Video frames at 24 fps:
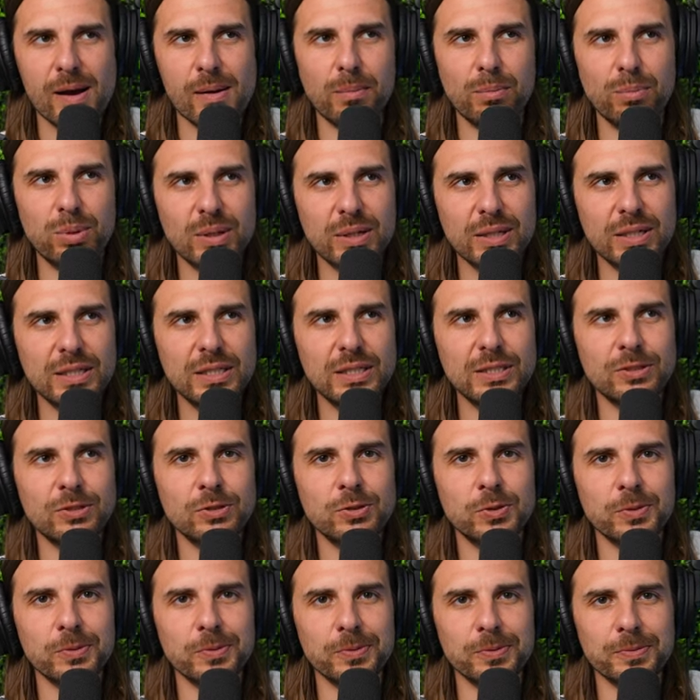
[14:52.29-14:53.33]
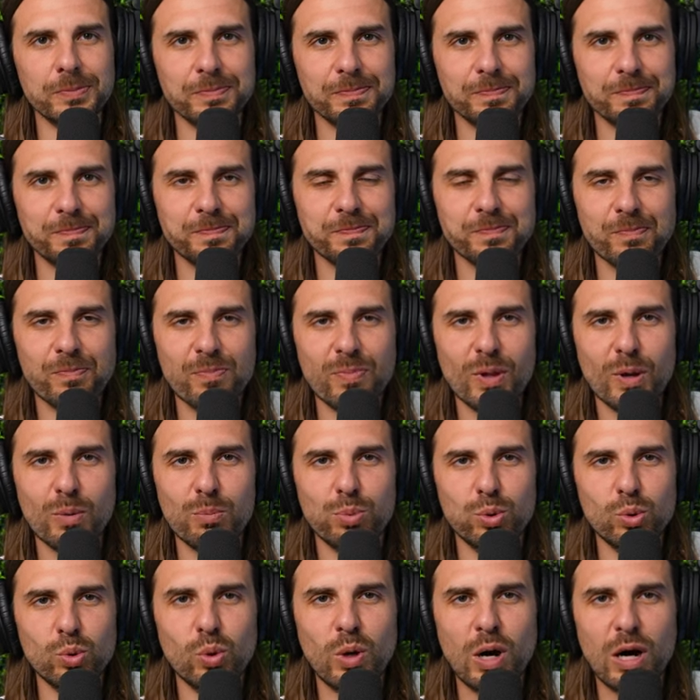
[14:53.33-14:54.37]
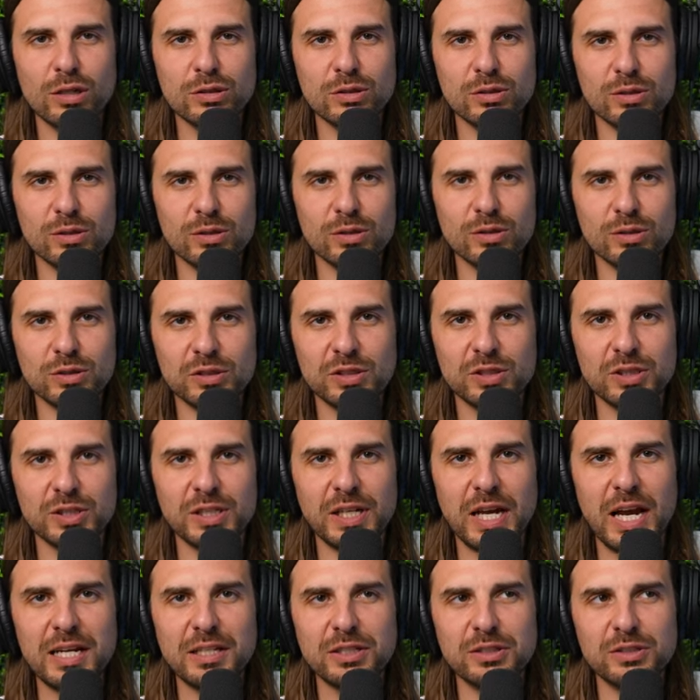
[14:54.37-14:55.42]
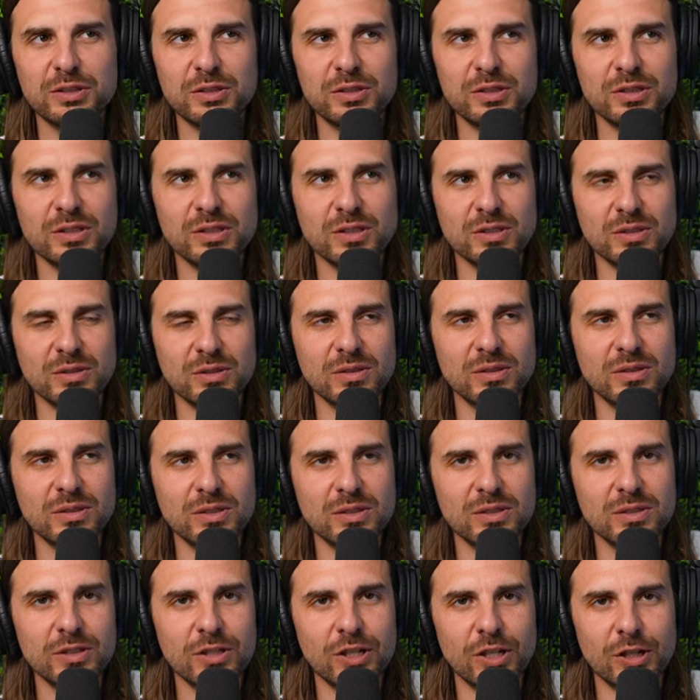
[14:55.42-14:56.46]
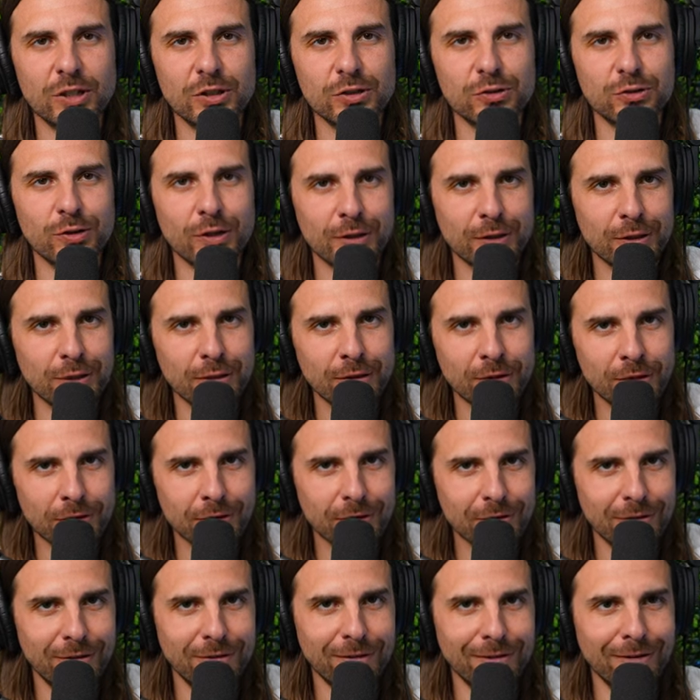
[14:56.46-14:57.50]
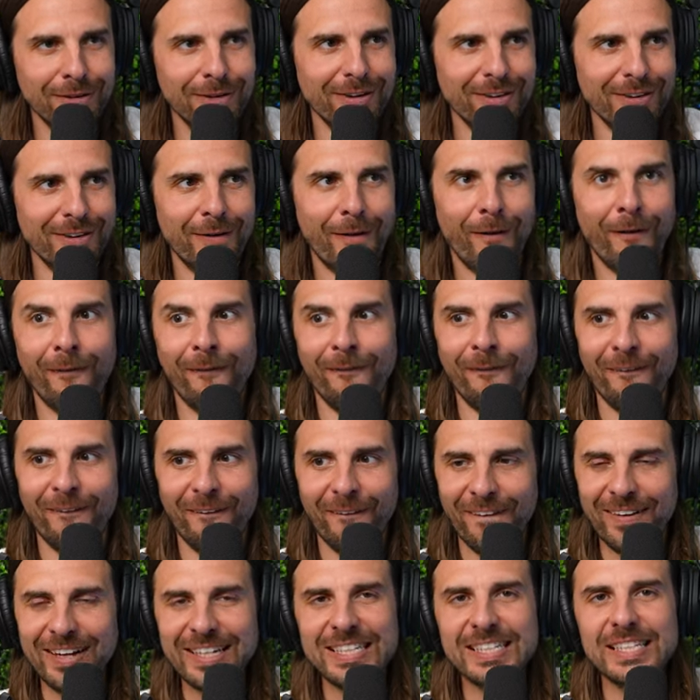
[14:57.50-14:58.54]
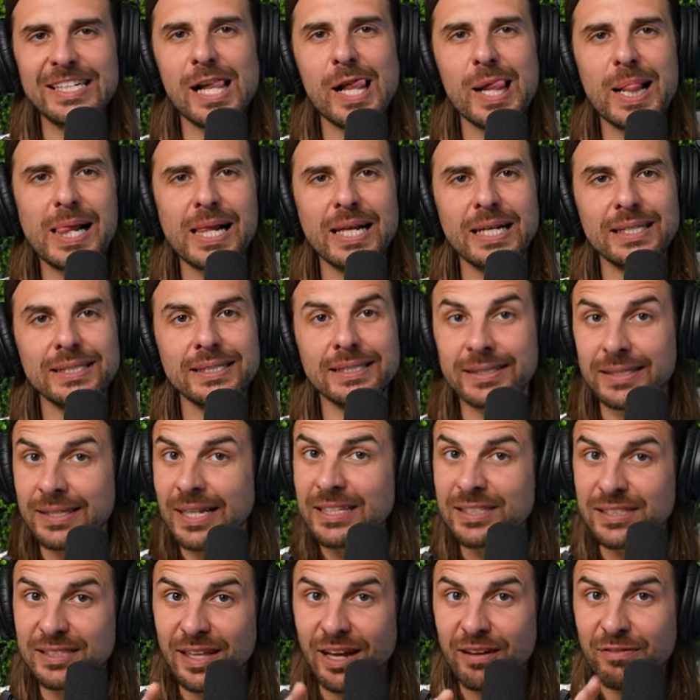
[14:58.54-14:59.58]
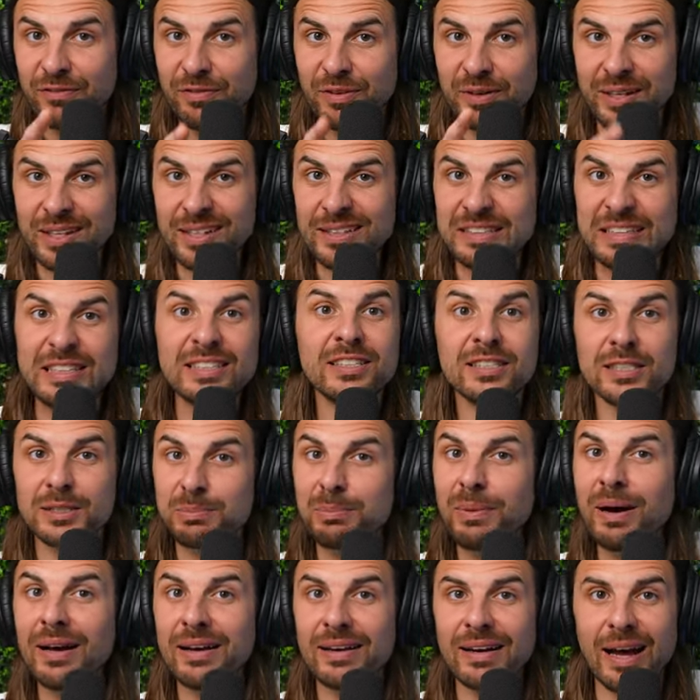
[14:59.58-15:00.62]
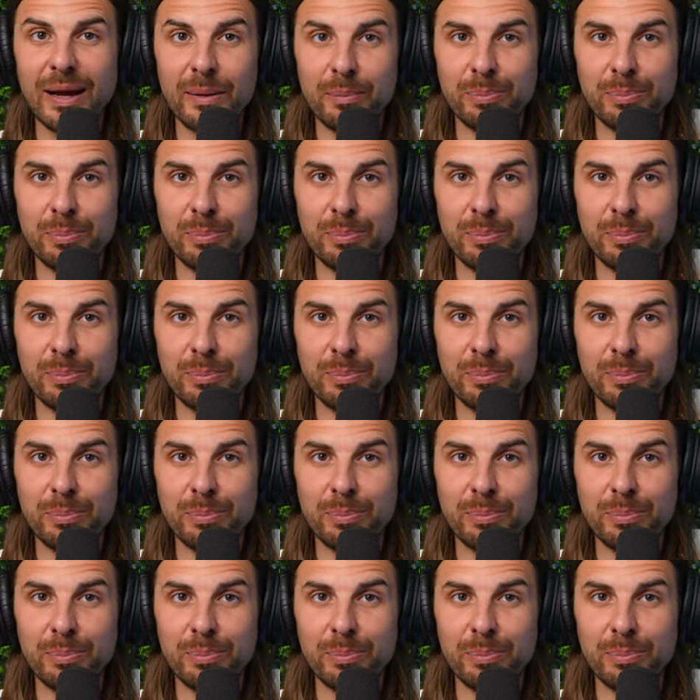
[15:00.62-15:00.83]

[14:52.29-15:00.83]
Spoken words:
bookies to pool hustlers to gangsters and drug dealers. Oh, let's not forget the smut I